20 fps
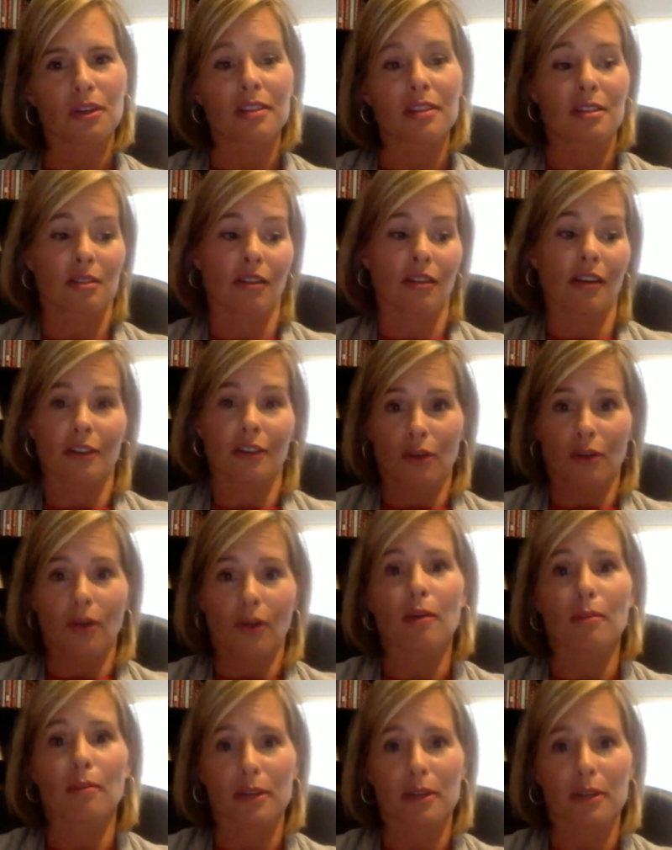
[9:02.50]
until I know
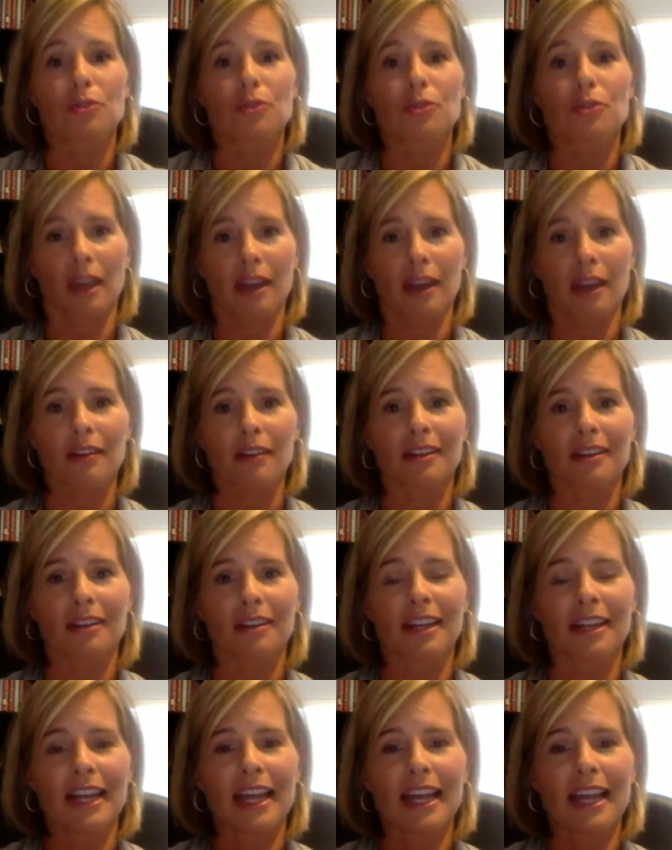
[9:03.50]
how much you care.
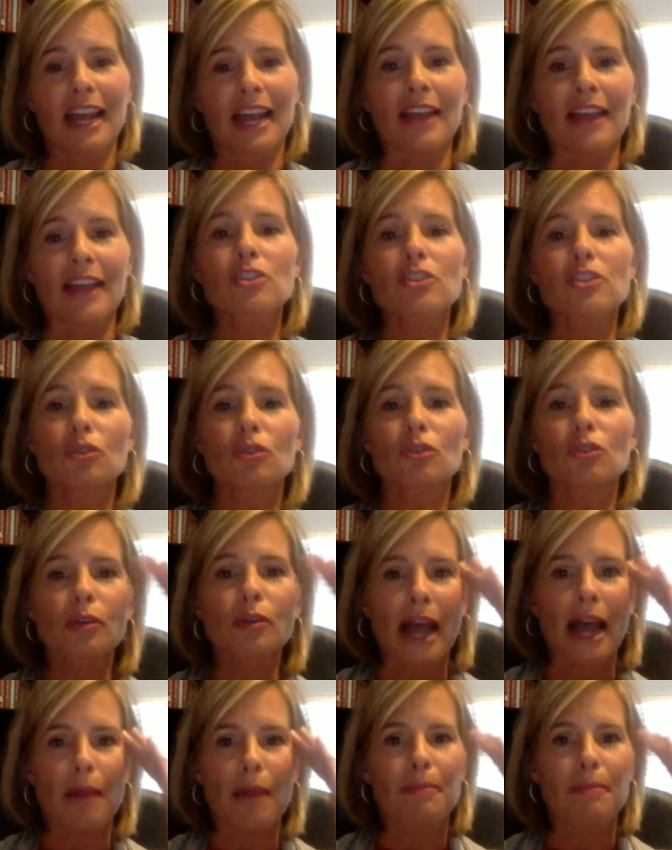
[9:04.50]
And that's truly
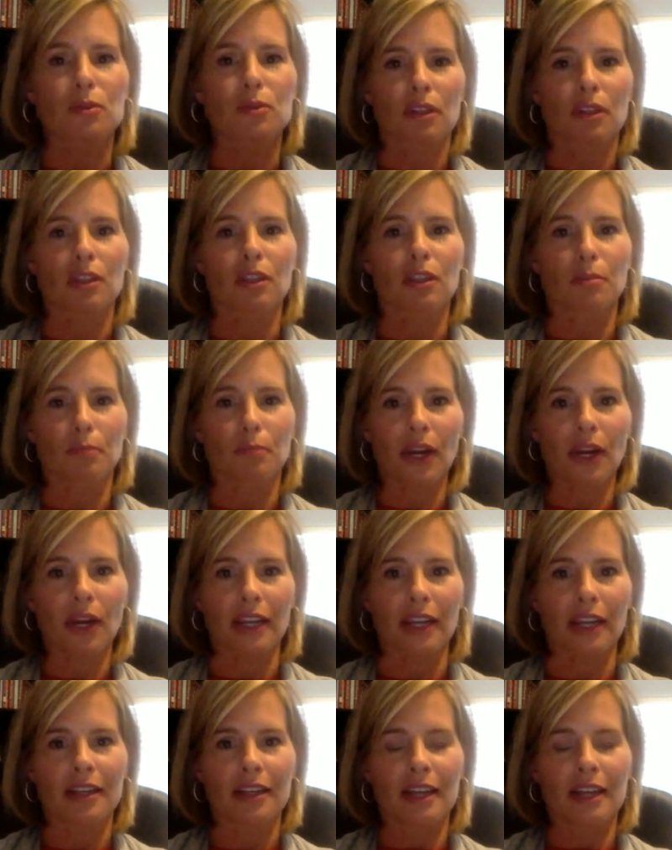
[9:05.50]
what happens within the
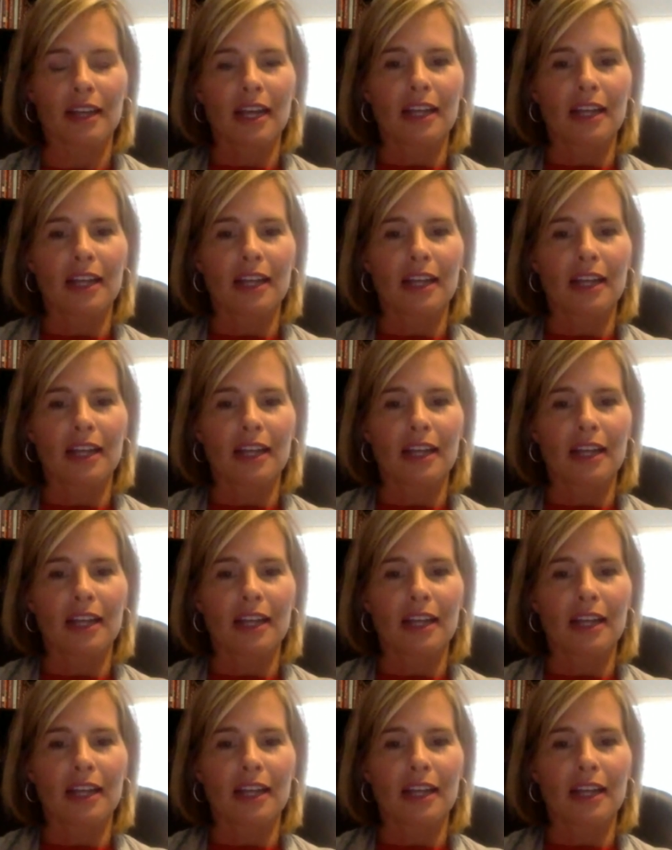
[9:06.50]
brain.